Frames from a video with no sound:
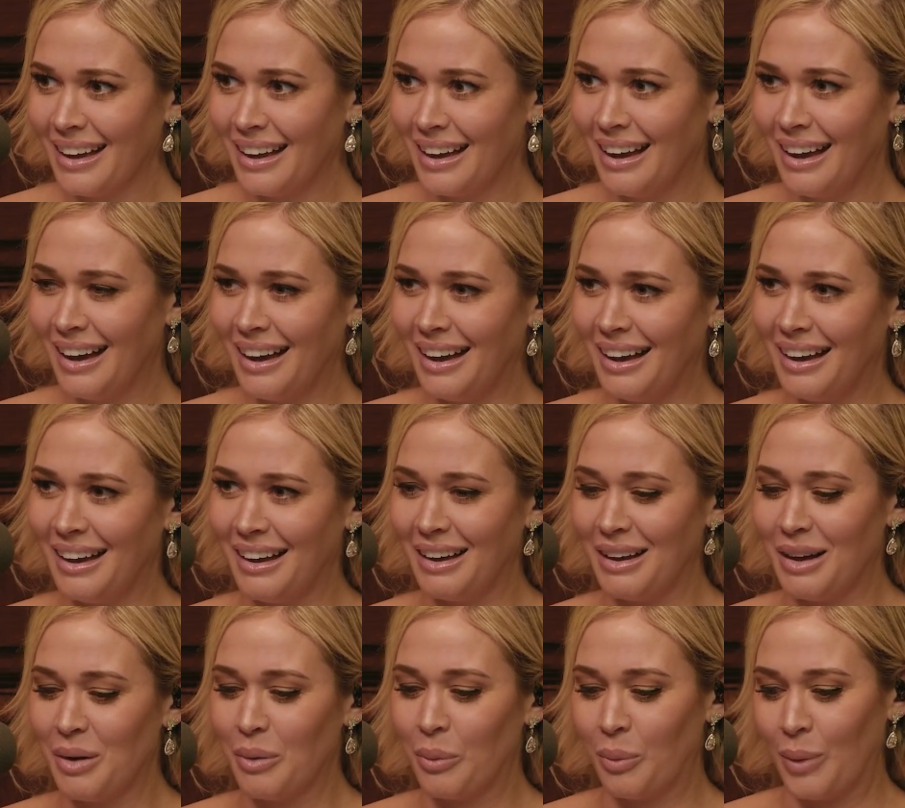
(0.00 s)

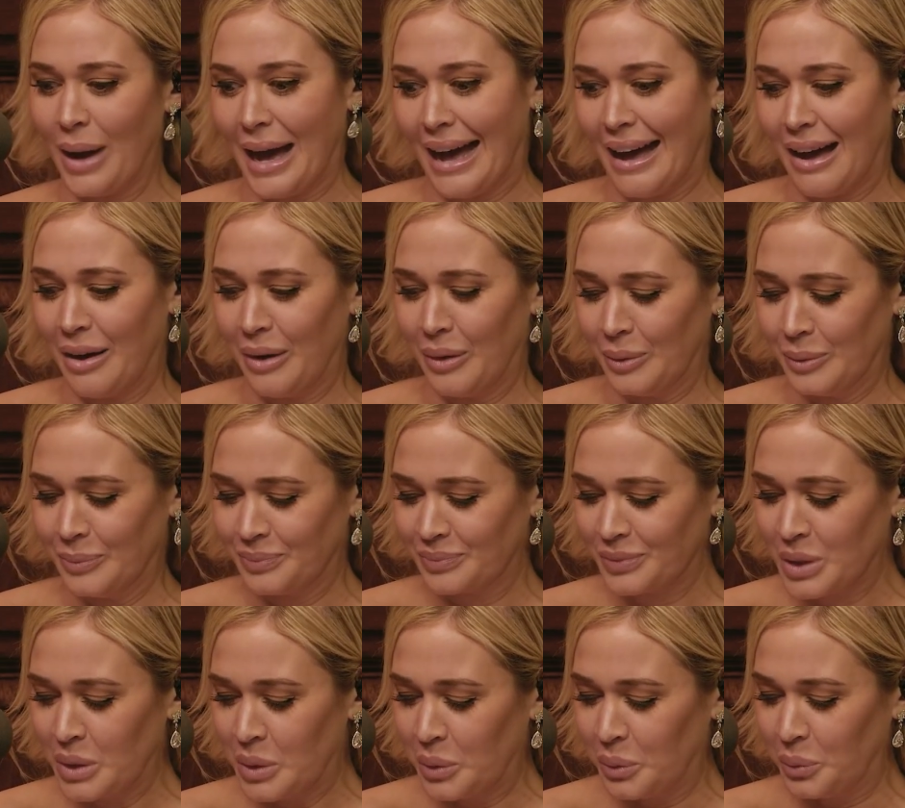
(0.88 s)
Uh, wow.
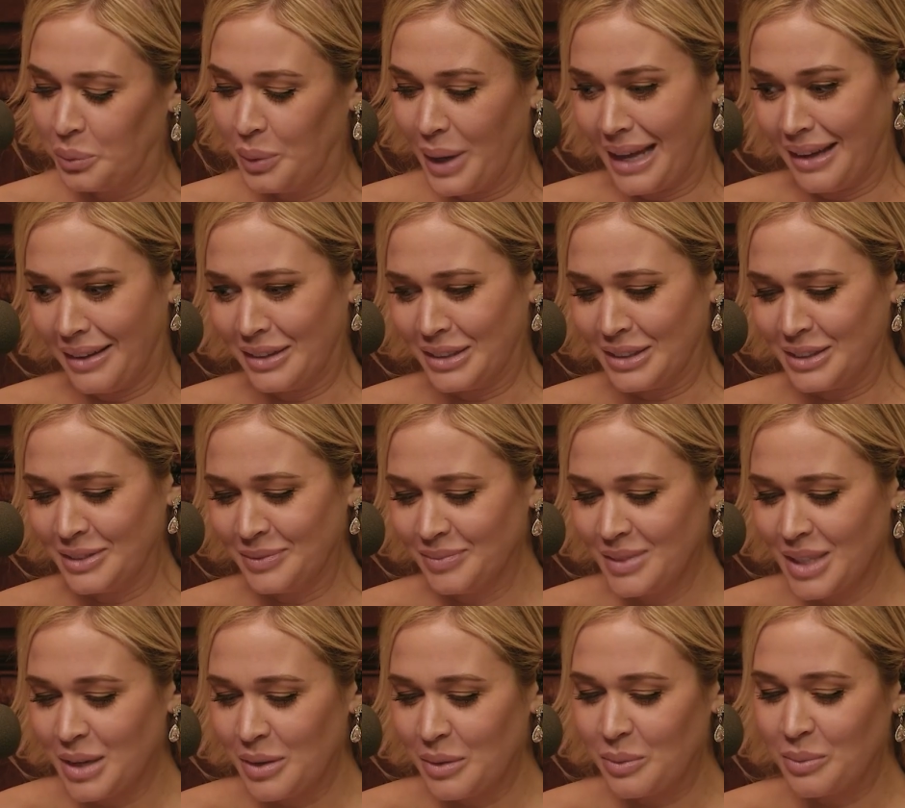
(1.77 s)

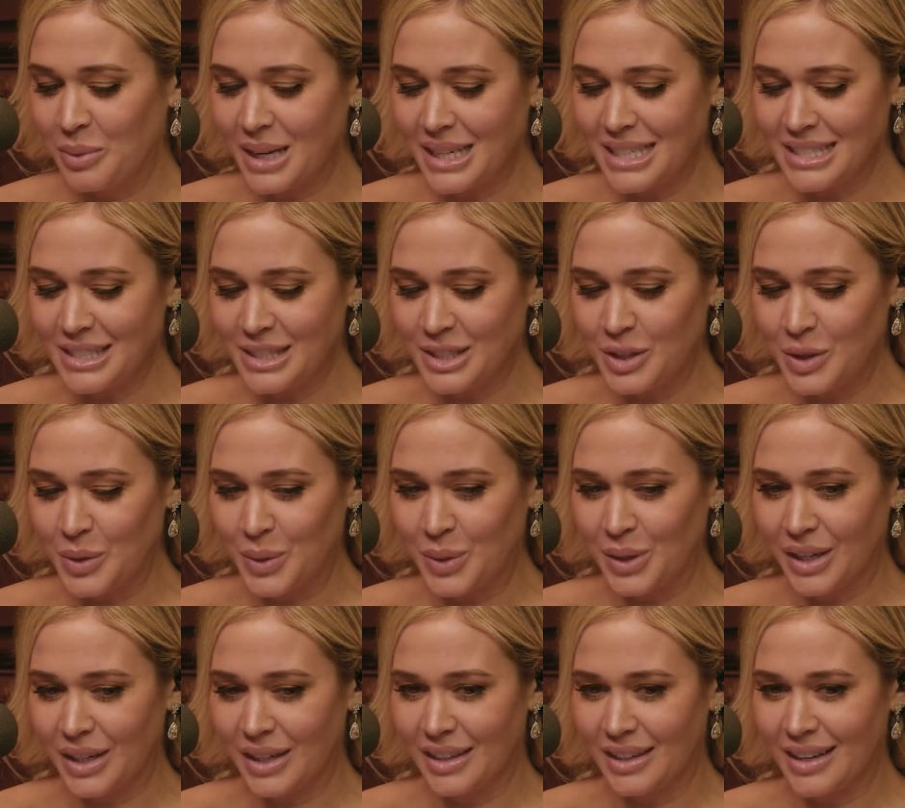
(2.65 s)
Well, what is
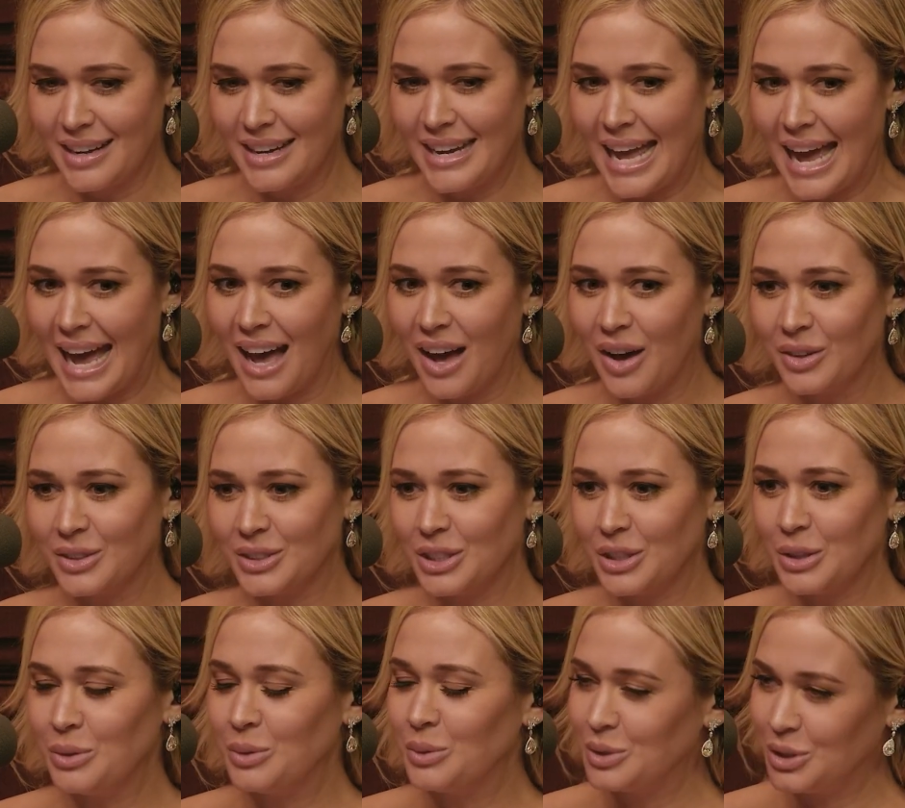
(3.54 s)
your now?
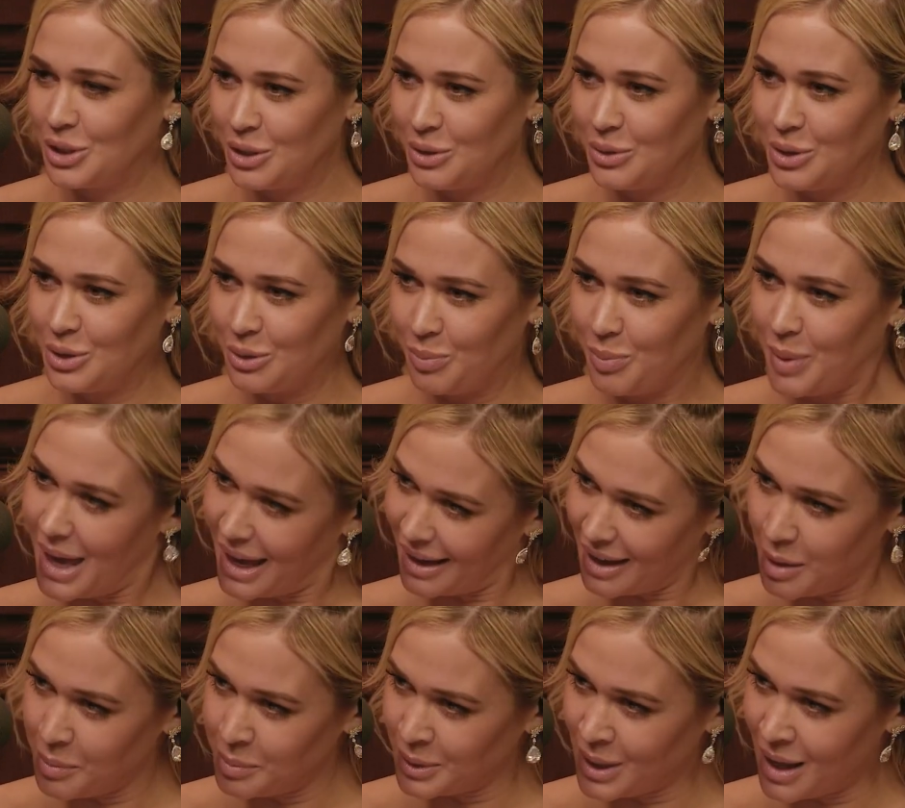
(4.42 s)
Do you do you do
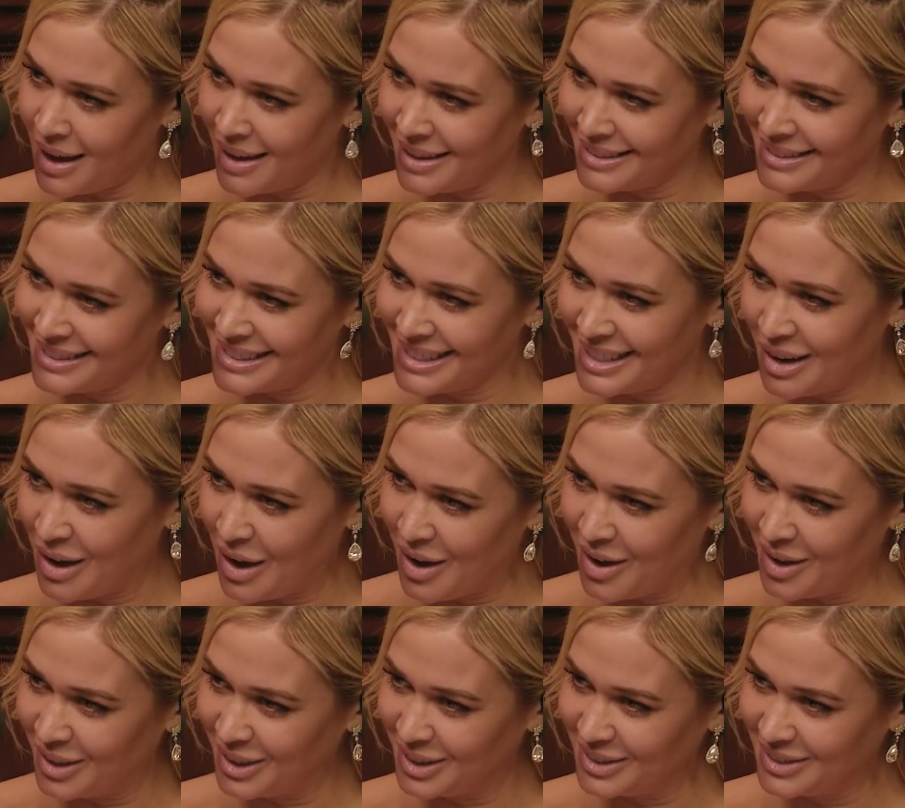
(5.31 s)
pickup lines at
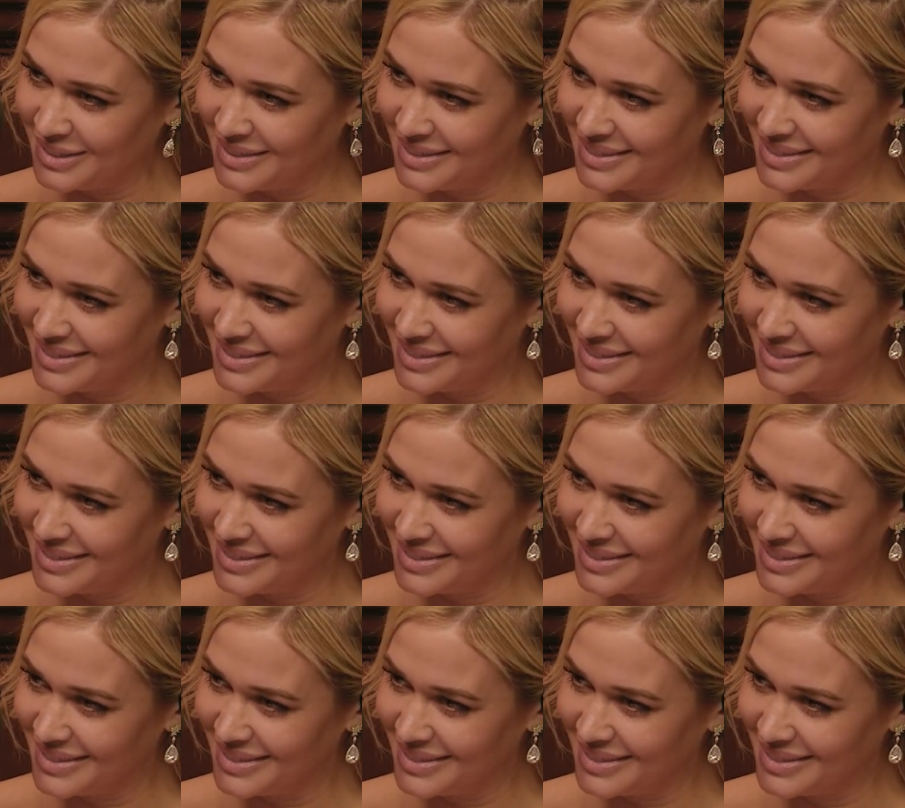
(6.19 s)
all?